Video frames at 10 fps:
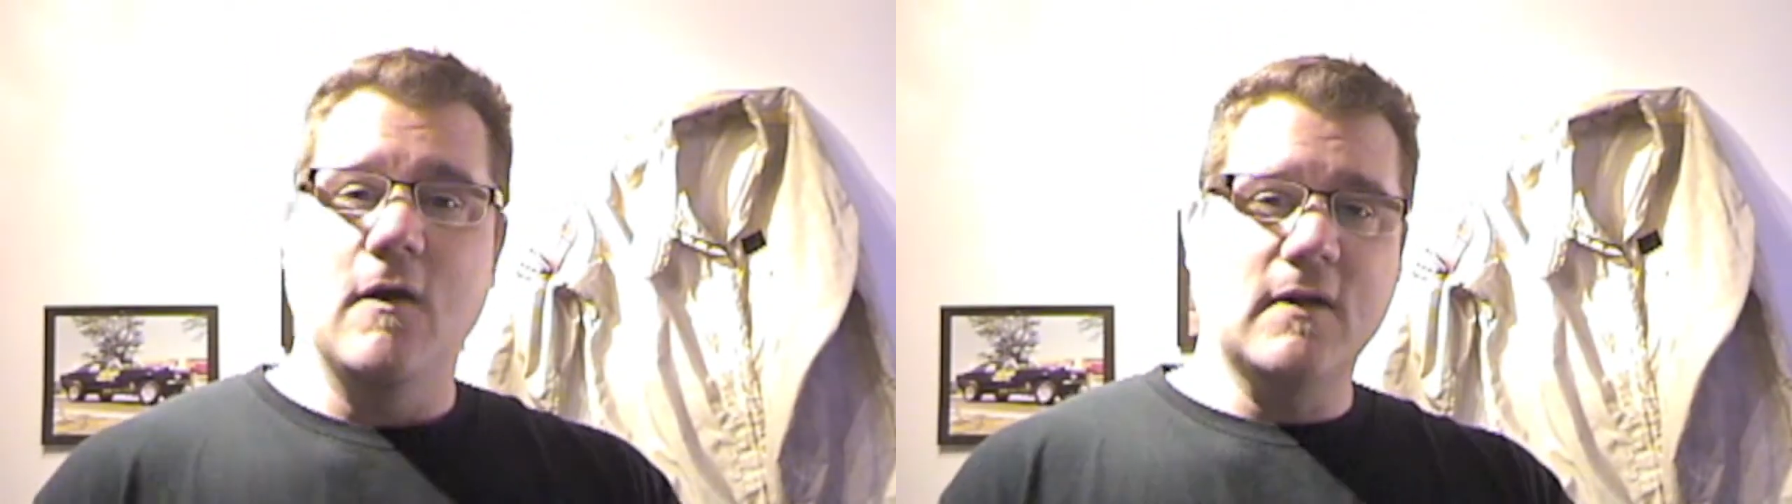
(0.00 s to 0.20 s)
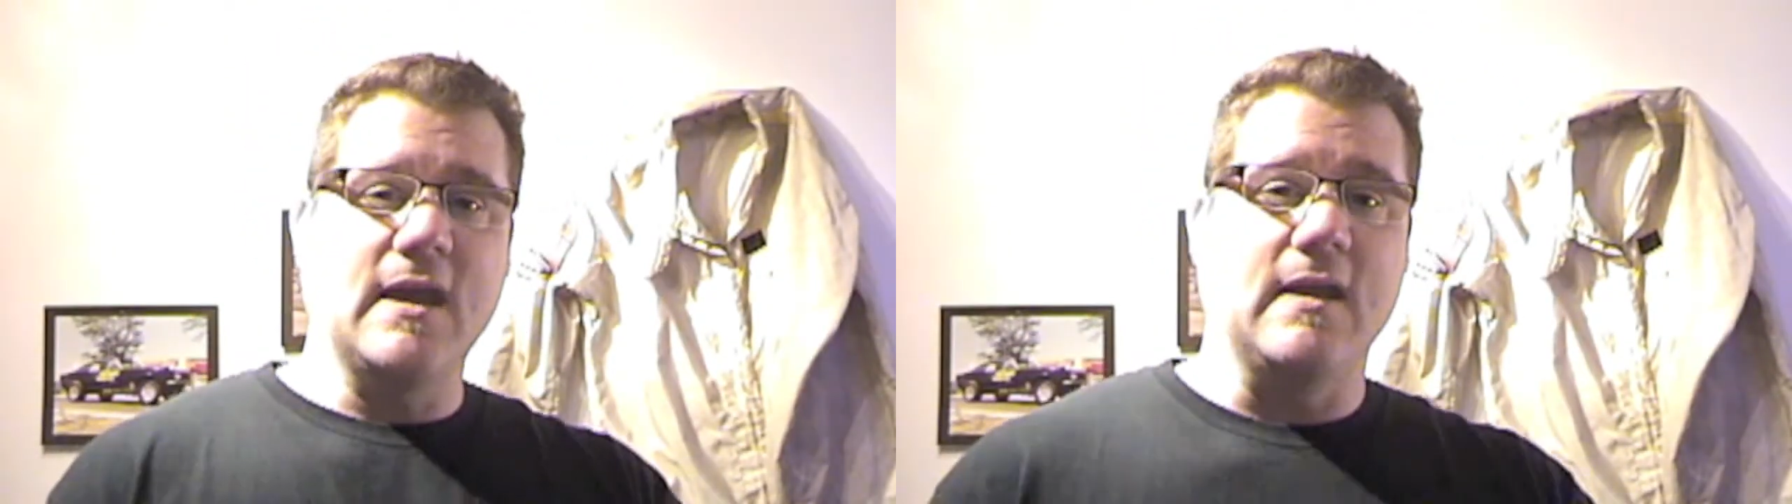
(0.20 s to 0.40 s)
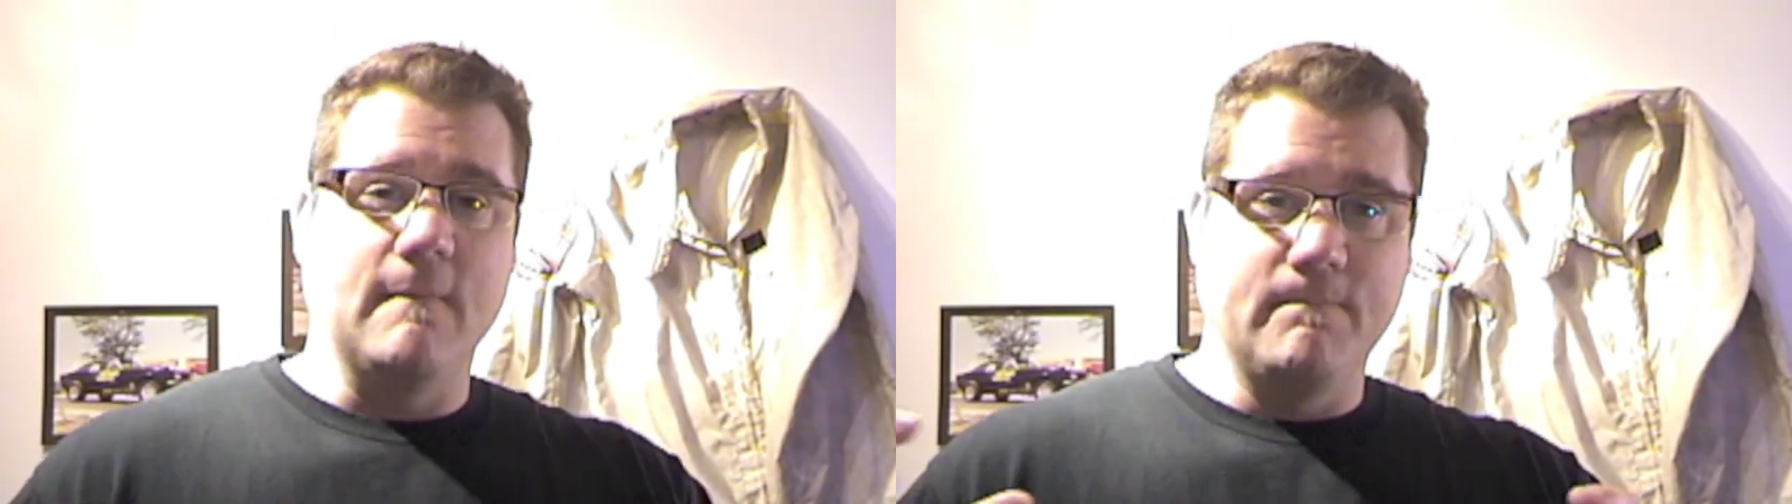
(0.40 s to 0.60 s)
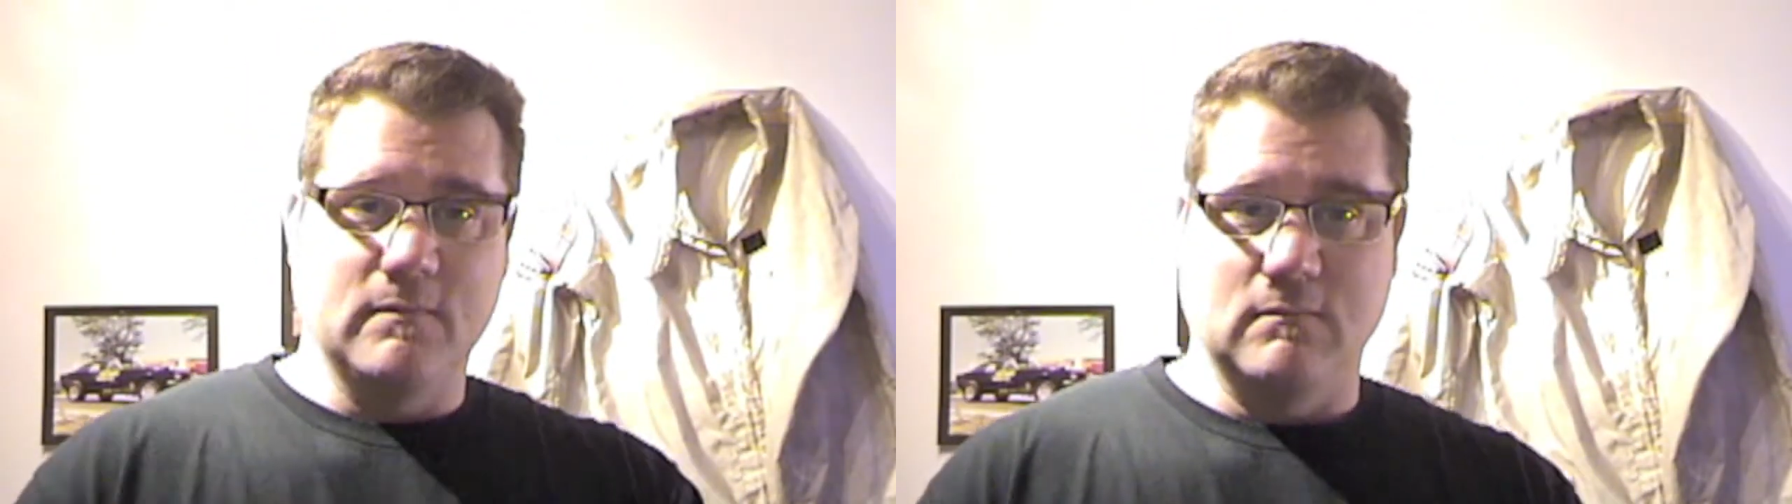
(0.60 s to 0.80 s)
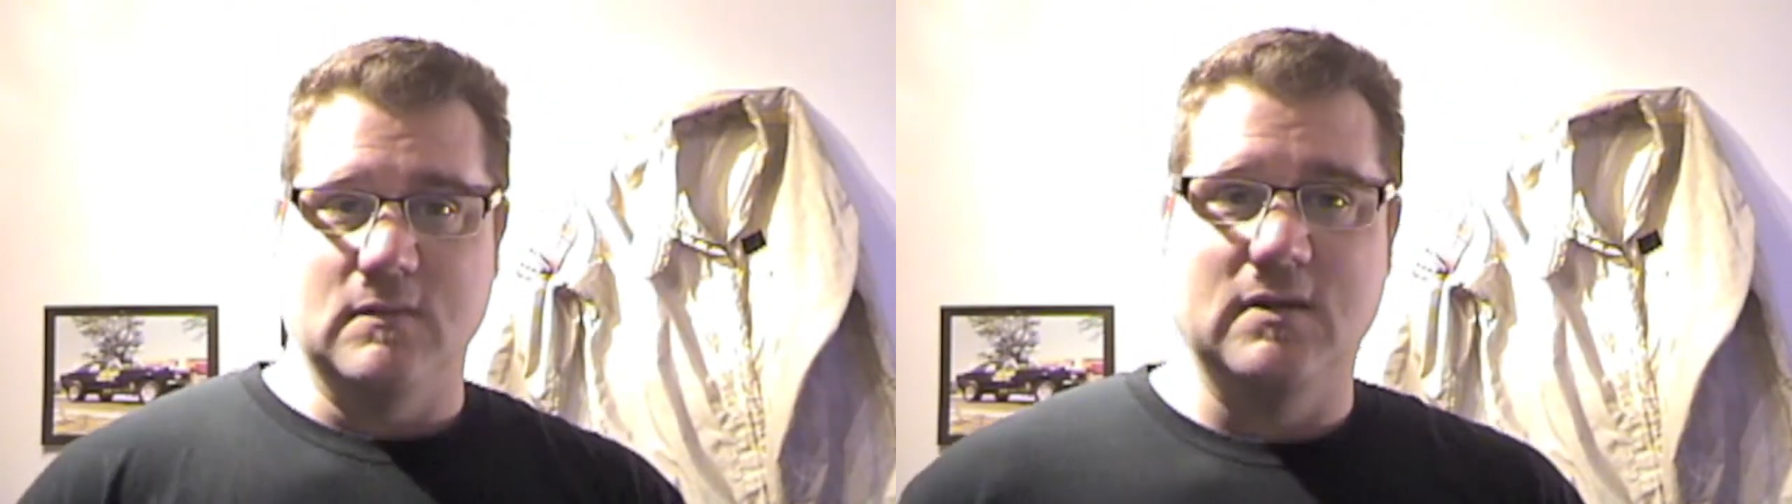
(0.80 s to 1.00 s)
Okay,
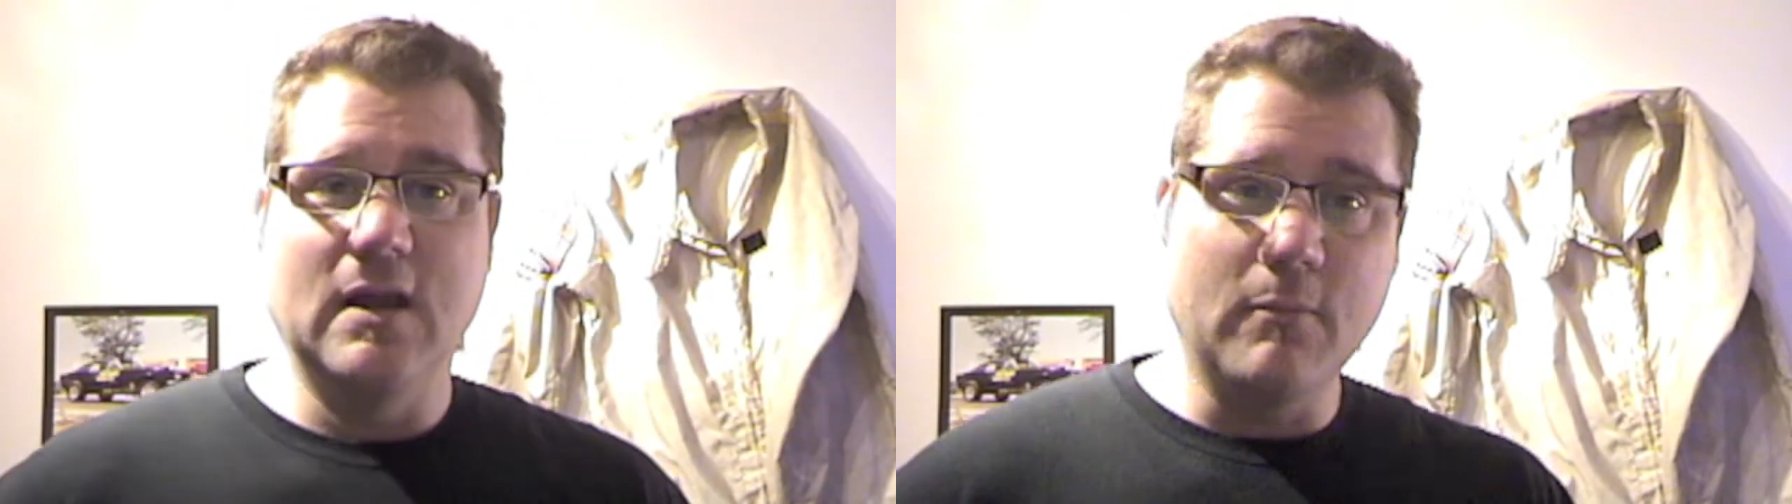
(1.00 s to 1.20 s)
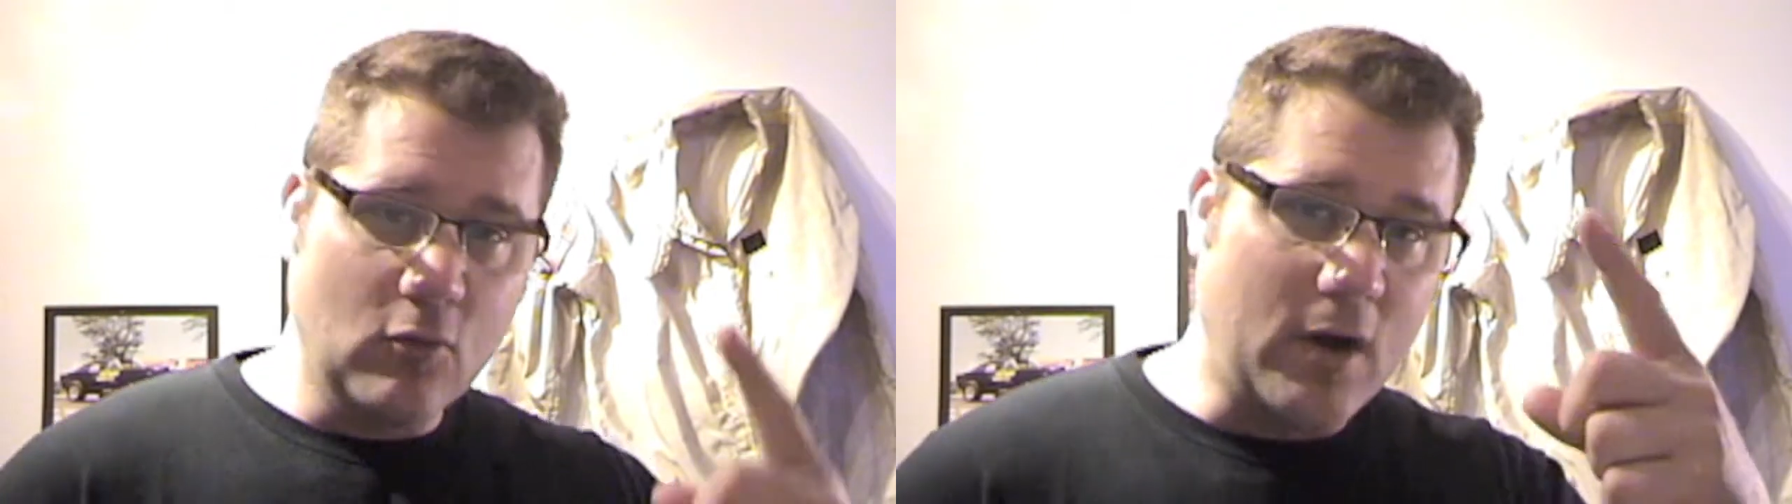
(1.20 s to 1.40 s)
number